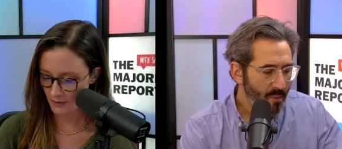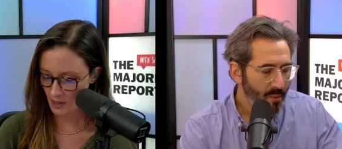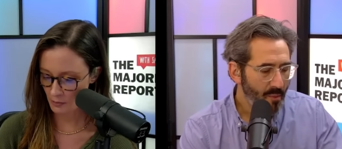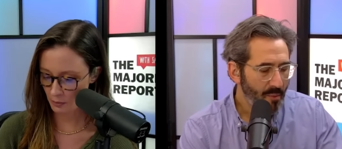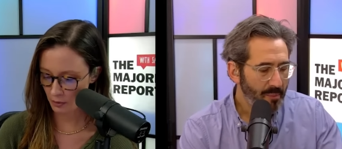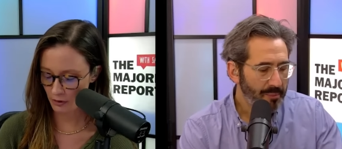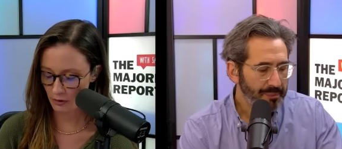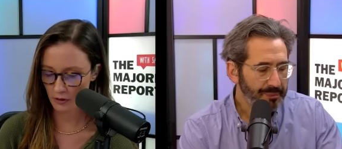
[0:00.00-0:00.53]

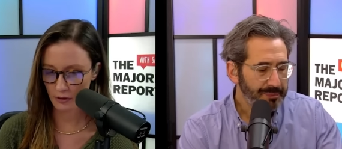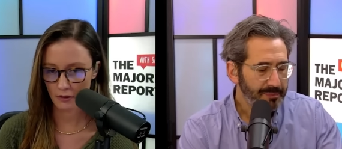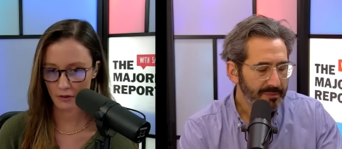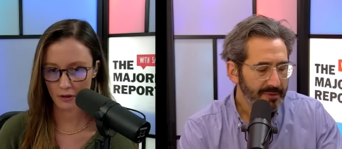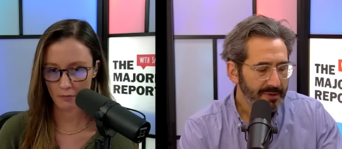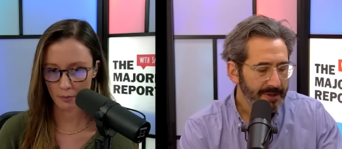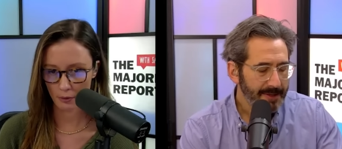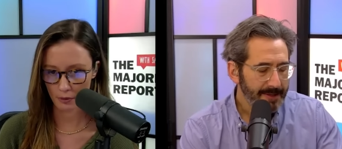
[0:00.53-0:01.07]
Speaker 1: support
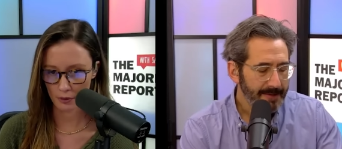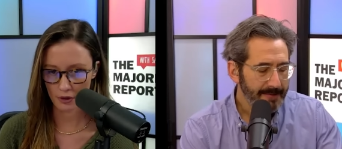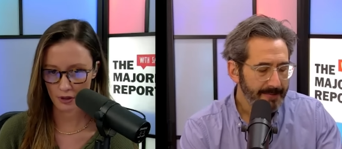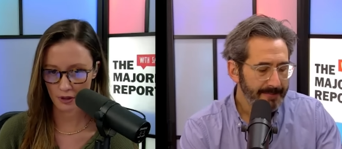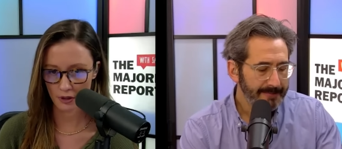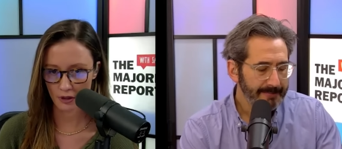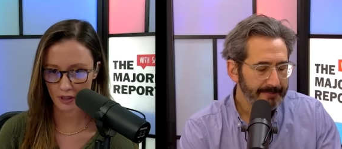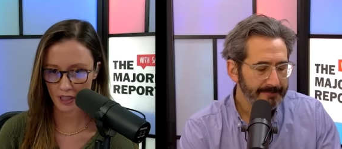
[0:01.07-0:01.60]

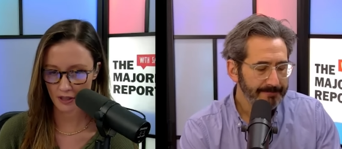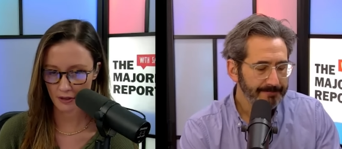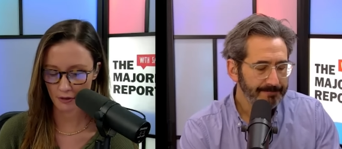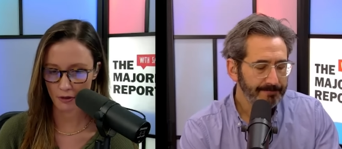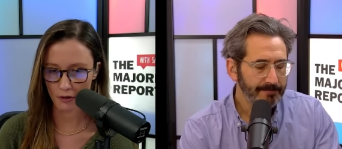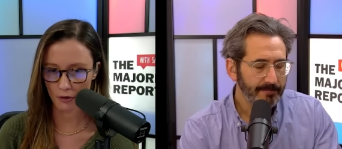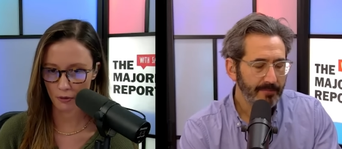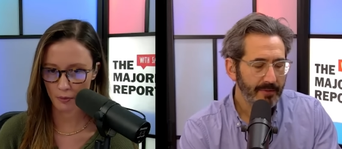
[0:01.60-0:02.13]
abortion either
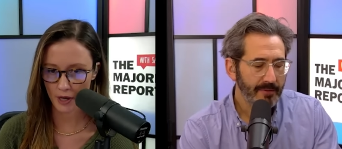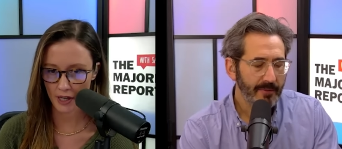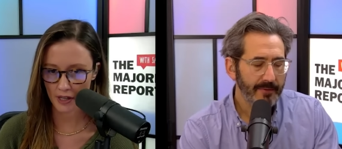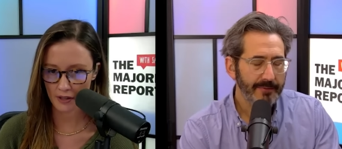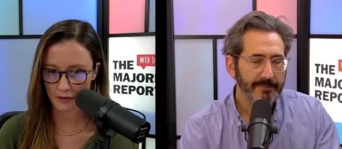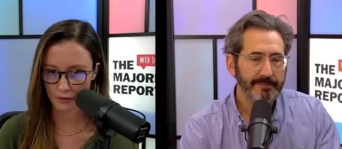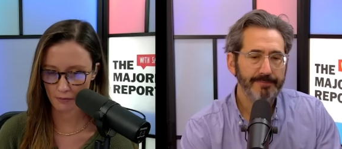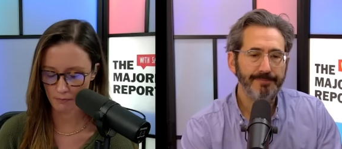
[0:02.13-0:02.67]

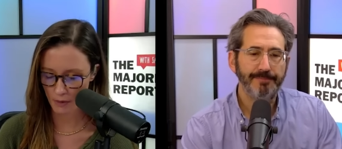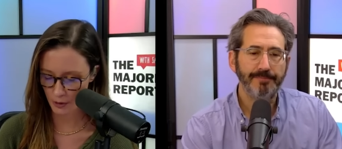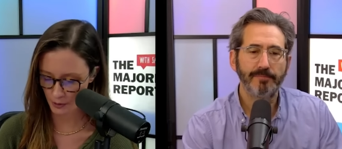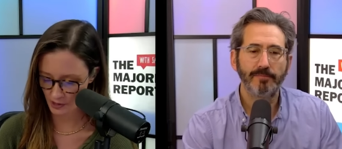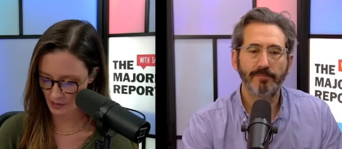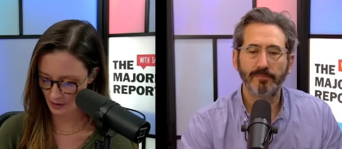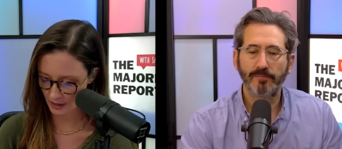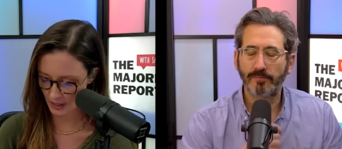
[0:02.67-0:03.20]
always or
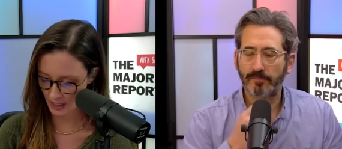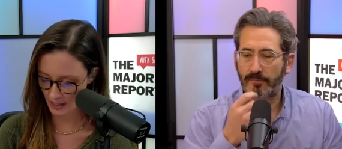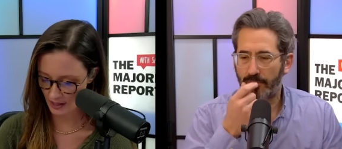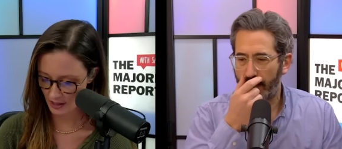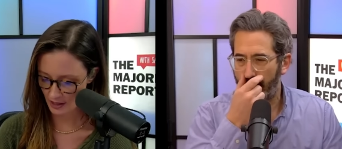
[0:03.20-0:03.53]
mostly